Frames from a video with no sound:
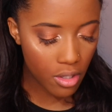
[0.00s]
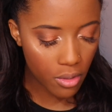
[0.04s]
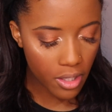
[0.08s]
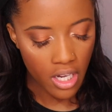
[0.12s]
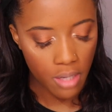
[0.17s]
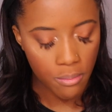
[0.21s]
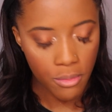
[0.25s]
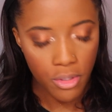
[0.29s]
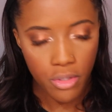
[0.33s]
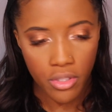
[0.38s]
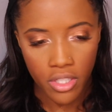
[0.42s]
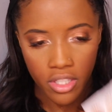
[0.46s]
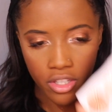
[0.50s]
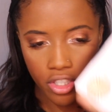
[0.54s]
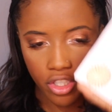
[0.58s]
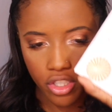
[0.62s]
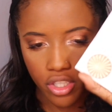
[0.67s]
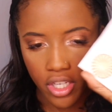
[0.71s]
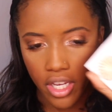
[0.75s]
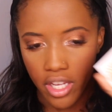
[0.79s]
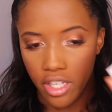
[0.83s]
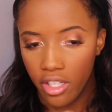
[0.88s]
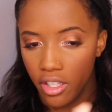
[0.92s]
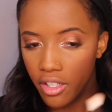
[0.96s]
And I'm using the
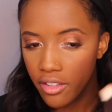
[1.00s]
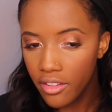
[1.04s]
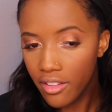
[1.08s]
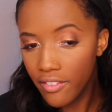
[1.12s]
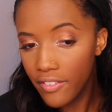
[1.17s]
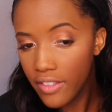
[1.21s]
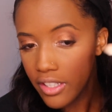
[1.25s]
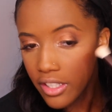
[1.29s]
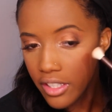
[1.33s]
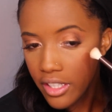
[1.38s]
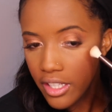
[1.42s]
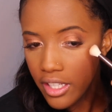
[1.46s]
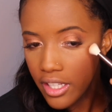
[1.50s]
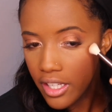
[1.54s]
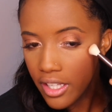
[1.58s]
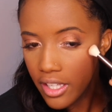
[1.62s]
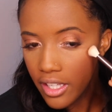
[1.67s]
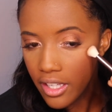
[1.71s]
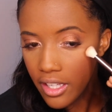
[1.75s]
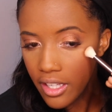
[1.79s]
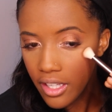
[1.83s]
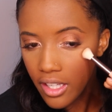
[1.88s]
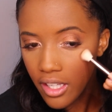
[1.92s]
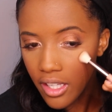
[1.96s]
shade on the very
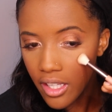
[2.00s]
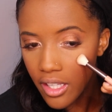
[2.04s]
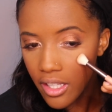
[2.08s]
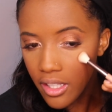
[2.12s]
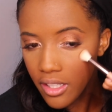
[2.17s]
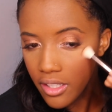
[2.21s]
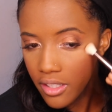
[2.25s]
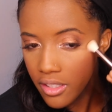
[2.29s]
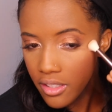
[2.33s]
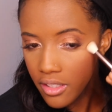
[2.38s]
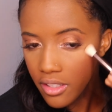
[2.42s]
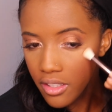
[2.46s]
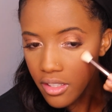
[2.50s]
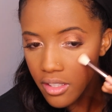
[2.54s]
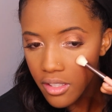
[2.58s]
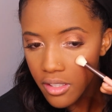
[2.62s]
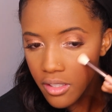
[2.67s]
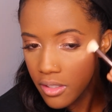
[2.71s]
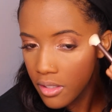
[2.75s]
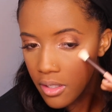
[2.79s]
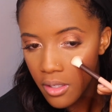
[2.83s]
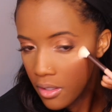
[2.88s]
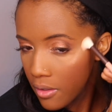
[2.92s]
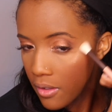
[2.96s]
end.
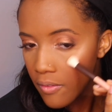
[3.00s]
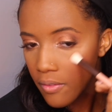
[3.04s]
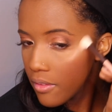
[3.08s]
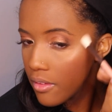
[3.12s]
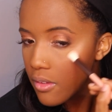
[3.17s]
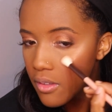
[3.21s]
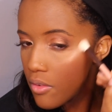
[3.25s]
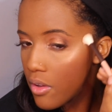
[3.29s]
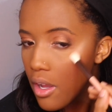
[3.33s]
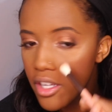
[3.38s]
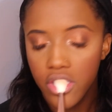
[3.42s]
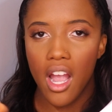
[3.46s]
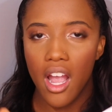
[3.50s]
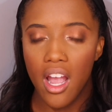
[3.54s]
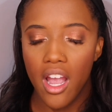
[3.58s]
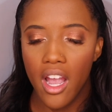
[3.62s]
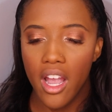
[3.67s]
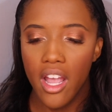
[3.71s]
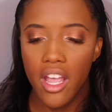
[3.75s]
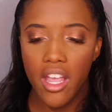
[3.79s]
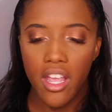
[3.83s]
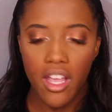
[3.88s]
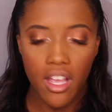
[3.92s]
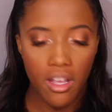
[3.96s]

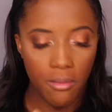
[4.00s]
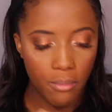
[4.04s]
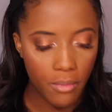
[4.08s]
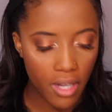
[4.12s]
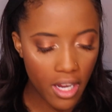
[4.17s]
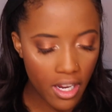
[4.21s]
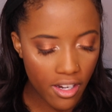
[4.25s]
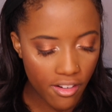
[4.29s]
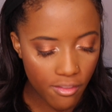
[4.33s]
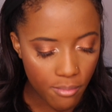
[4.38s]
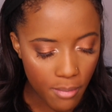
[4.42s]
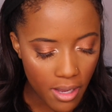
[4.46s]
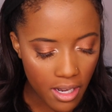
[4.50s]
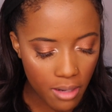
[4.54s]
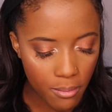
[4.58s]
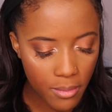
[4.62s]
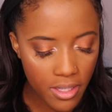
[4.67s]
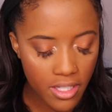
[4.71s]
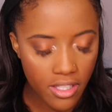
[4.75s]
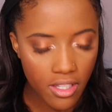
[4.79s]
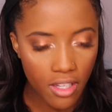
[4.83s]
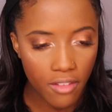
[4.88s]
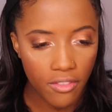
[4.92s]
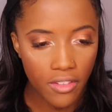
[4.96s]
I am kind of mad at
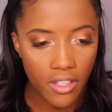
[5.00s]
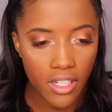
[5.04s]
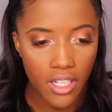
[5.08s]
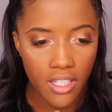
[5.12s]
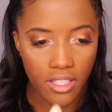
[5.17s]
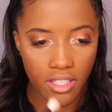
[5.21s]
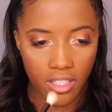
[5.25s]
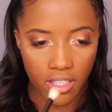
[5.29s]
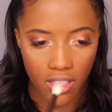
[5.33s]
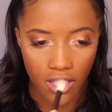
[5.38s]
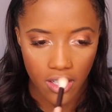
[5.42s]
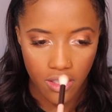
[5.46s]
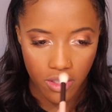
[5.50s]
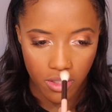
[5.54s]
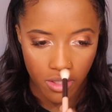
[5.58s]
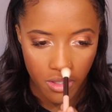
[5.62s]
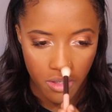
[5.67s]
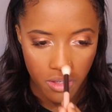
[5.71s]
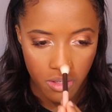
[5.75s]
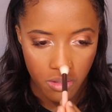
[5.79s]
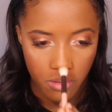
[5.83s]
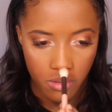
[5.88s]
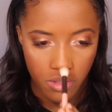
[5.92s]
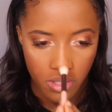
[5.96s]
myself that I did not
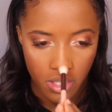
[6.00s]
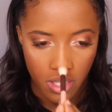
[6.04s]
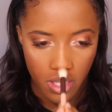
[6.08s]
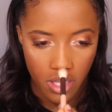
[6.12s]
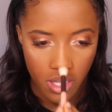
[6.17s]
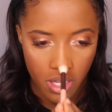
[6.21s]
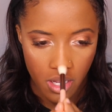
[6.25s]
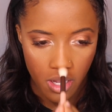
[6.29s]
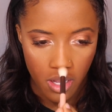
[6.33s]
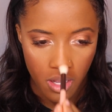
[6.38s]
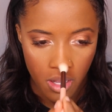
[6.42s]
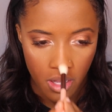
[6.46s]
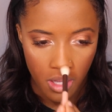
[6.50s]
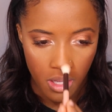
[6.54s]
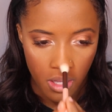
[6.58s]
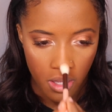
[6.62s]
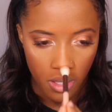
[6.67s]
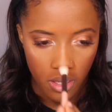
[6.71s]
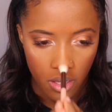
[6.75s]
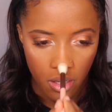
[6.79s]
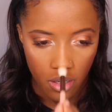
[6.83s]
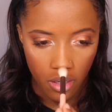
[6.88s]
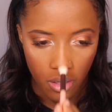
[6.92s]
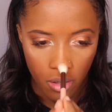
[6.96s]
start using
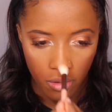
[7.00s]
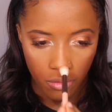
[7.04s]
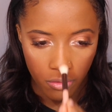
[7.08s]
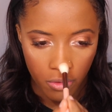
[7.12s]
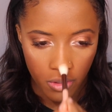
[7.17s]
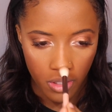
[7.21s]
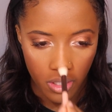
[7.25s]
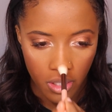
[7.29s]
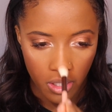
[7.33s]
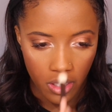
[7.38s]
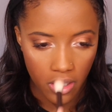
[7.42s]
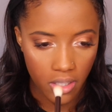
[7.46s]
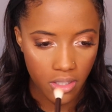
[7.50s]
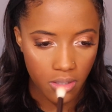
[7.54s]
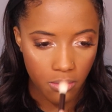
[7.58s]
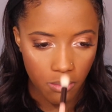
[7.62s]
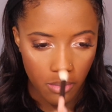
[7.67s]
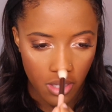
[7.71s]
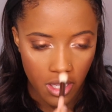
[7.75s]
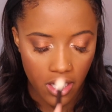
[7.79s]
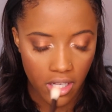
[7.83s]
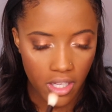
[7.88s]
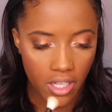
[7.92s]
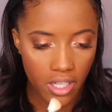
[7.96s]
Ofra
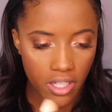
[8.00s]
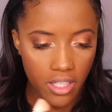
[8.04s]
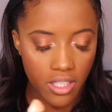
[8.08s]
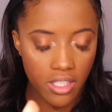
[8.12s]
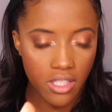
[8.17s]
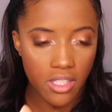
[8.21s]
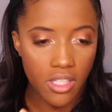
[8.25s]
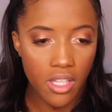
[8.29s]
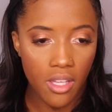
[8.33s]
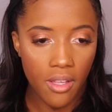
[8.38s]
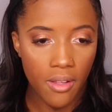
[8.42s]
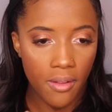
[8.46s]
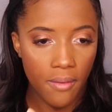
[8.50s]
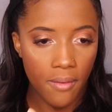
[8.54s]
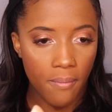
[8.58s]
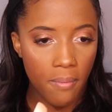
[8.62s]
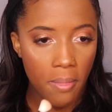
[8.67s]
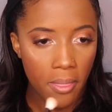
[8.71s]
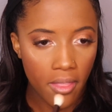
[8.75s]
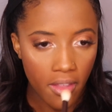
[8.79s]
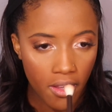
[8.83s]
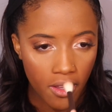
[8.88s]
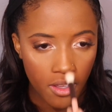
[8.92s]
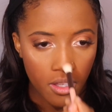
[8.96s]
Cosmetics
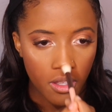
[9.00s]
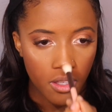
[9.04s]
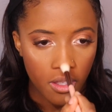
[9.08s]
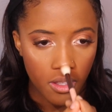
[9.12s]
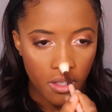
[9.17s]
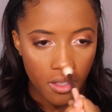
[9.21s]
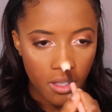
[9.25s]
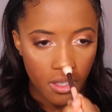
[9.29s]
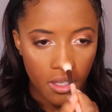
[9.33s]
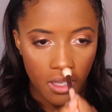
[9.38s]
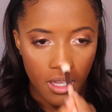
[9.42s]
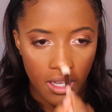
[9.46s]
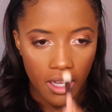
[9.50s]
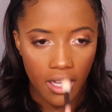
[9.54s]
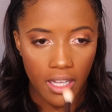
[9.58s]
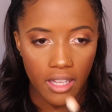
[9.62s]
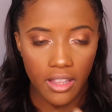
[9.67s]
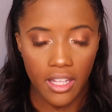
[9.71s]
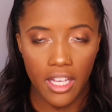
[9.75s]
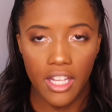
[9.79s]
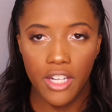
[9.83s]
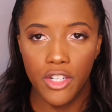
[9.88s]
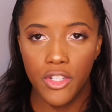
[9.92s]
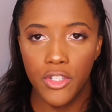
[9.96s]

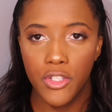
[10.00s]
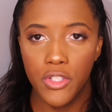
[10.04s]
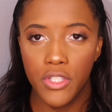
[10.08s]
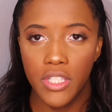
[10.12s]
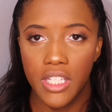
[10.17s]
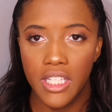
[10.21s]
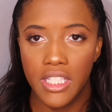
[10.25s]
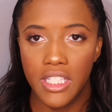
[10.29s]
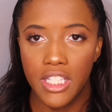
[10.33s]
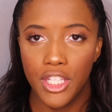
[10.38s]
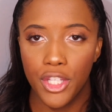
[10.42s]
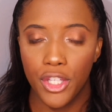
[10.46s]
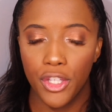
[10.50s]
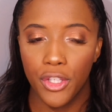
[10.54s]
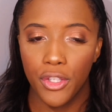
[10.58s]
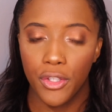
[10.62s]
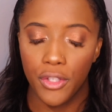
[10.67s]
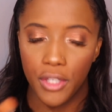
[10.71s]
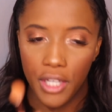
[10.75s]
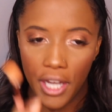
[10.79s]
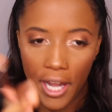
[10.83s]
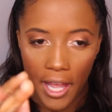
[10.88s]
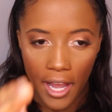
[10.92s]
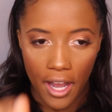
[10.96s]
highlighters
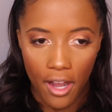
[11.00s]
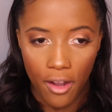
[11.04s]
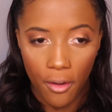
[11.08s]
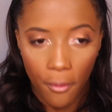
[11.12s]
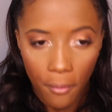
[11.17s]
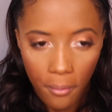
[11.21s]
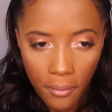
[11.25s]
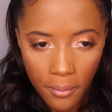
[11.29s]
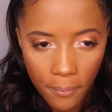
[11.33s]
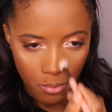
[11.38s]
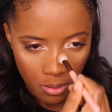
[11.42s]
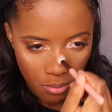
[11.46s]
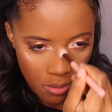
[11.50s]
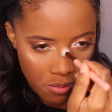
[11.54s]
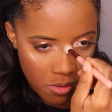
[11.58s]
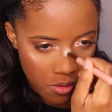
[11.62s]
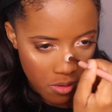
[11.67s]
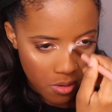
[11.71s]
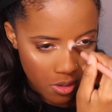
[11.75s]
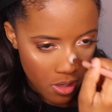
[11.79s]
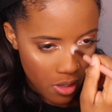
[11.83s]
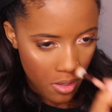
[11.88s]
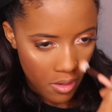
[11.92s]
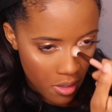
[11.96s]
until now.
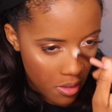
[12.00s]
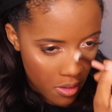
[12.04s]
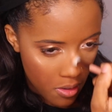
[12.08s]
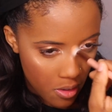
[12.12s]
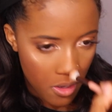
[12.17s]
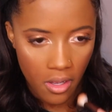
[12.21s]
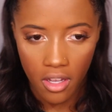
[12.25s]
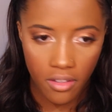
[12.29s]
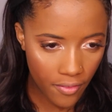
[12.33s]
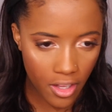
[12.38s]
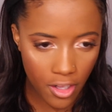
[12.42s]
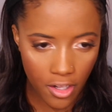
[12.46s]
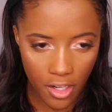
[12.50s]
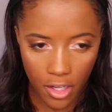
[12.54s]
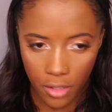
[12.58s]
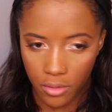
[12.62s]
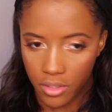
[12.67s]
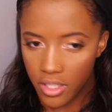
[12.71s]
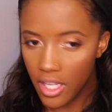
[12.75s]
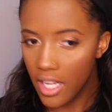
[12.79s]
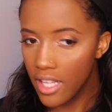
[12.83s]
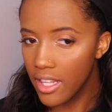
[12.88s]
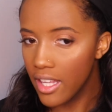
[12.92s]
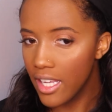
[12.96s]

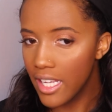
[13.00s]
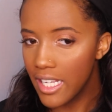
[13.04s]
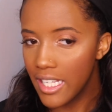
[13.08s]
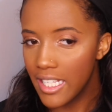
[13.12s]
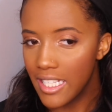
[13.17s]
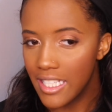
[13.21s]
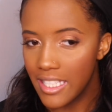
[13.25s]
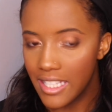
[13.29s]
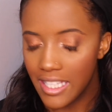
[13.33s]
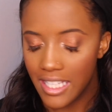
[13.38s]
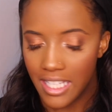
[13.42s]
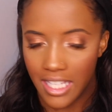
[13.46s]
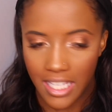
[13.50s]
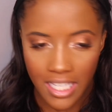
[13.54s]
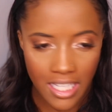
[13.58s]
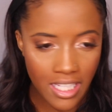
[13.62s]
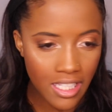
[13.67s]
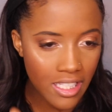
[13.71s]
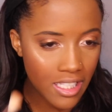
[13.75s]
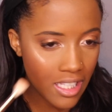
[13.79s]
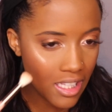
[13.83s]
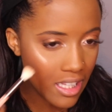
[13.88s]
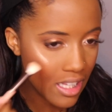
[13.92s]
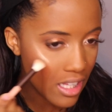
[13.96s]
Nose highlight is
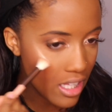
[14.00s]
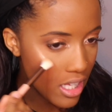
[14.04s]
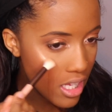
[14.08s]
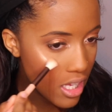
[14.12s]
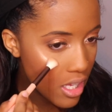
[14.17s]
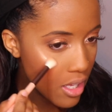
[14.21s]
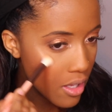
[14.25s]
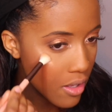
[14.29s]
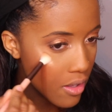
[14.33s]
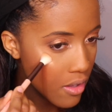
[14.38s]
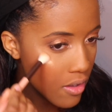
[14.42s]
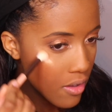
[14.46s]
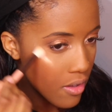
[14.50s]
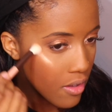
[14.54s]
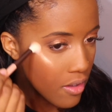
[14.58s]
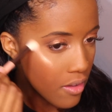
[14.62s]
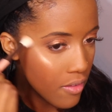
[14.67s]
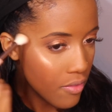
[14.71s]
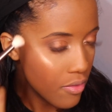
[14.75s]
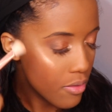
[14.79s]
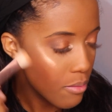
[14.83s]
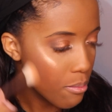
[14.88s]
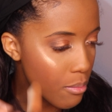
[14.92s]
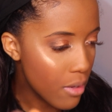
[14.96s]
easily
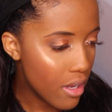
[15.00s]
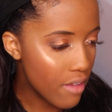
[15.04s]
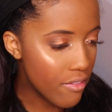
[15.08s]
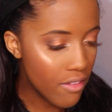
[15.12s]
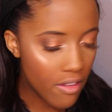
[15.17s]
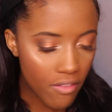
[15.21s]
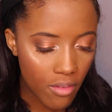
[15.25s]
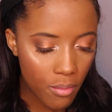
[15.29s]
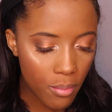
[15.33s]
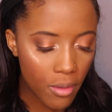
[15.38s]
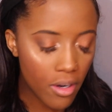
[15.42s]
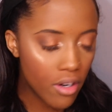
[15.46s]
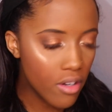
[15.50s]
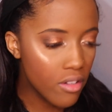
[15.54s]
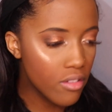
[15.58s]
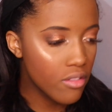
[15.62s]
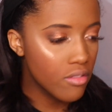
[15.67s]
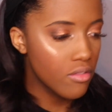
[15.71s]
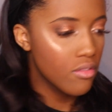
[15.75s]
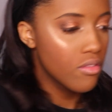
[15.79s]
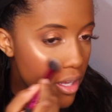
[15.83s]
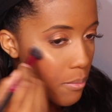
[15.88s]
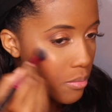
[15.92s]
my favorite part.